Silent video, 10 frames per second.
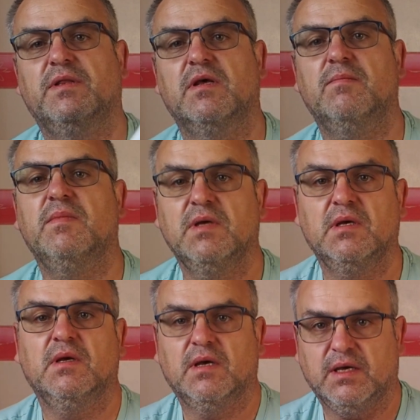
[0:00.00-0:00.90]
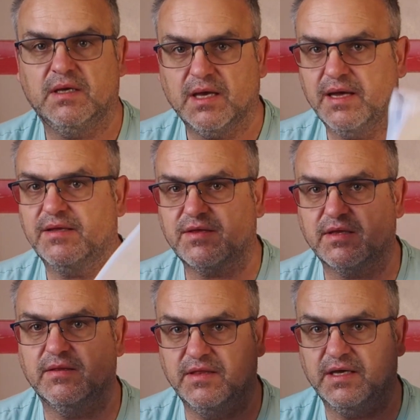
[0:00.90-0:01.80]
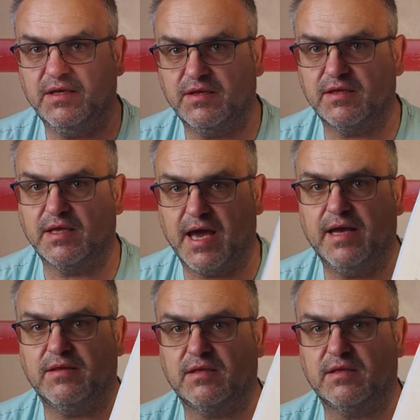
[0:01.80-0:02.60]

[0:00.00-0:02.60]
them in case these get